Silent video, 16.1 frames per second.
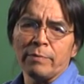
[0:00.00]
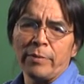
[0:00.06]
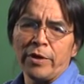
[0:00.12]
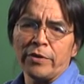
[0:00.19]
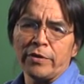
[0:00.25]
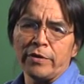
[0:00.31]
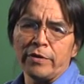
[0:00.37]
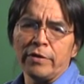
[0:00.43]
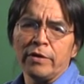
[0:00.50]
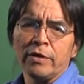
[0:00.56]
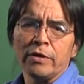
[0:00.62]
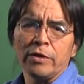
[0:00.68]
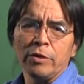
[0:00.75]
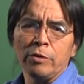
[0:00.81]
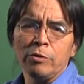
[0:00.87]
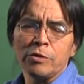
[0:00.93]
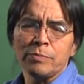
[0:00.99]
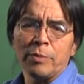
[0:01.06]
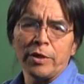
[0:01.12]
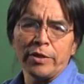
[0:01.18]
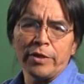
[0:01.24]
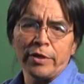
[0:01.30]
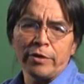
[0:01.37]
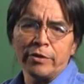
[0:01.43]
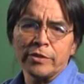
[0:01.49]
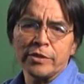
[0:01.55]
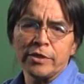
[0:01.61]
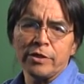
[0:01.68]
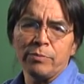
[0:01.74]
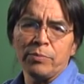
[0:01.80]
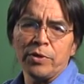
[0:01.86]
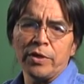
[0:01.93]
method used by the
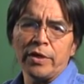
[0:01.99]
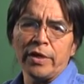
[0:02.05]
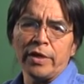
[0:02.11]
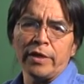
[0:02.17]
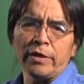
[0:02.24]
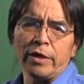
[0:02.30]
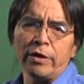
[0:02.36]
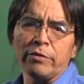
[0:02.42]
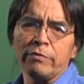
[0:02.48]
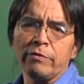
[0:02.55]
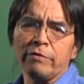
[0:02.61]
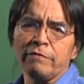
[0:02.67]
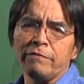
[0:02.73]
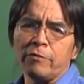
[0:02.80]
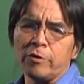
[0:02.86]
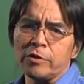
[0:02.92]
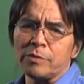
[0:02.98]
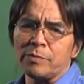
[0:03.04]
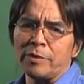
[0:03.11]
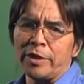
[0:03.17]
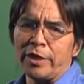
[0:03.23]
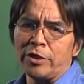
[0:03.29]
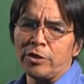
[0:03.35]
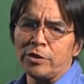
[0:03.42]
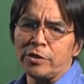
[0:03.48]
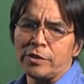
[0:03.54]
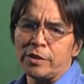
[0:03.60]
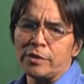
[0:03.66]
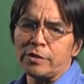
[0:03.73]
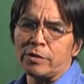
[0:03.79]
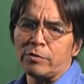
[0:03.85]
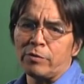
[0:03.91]
RCMP and other enforcement
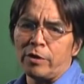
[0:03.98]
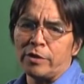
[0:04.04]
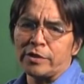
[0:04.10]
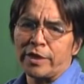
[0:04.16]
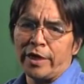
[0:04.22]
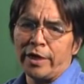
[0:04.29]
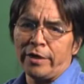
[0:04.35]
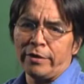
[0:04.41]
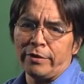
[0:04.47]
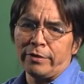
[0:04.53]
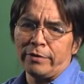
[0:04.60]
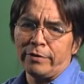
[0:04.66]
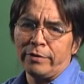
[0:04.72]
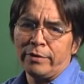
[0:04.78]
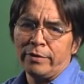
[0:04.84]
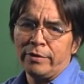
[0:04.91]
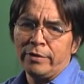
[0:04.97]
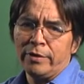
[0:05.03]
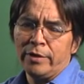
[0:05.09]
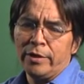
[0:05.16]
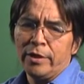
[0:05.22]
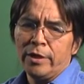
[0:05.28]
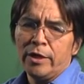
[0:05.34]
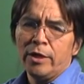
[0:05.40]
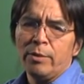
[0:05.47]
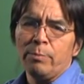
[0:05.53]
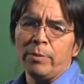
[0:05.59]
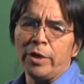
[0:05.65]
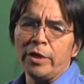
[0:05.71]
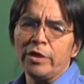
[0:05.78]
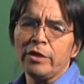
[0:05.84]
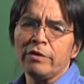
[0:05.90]
agencies across Canada.
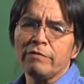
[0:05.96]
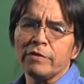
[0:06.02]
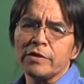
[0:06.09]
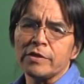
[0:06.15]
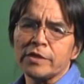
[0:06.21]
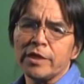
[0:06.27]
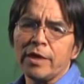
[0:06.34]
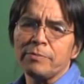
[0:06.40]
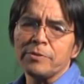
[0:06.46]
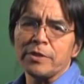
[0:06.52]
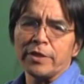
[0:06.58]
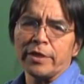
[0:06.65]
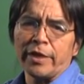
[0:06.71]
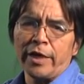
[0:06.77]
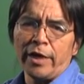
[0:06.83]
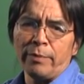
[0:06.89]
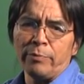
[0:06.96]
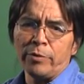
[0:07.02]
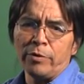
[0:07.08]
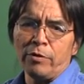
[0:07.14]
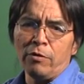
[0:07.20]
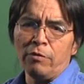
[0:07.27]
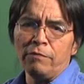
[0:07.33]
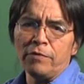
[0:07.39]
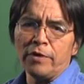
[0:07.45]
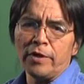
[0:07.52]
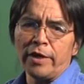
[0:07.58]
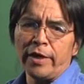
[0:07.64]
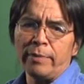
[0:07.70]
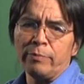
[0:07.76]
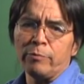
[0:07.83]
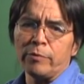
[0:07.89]
Many of the steps in CAPRA
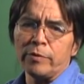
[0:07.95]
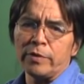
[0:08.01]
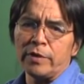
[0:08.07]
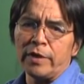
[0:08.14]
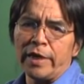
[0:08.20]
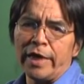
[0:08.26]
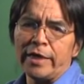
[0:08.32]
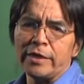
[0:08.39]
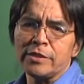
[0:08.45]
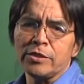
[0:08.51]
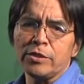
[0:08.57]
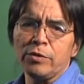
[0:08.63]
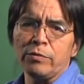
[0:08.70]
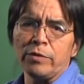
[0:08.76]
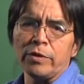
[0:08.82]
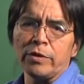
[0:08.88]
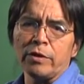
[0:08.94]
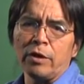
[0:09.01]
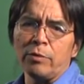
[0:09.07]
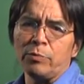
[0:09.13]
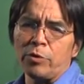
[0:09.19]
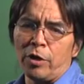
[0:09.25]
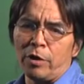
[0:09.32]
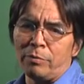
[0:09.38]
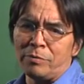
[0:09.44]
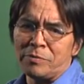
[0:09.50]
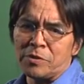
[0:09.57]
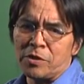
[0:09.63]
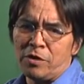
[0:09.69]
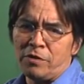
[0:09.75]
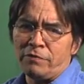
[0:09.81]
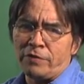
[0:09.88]
overlap with the last unit on problem
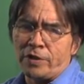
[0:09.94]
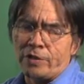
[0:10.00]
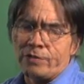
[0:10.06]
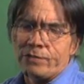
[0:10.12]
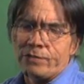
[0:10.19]
solving.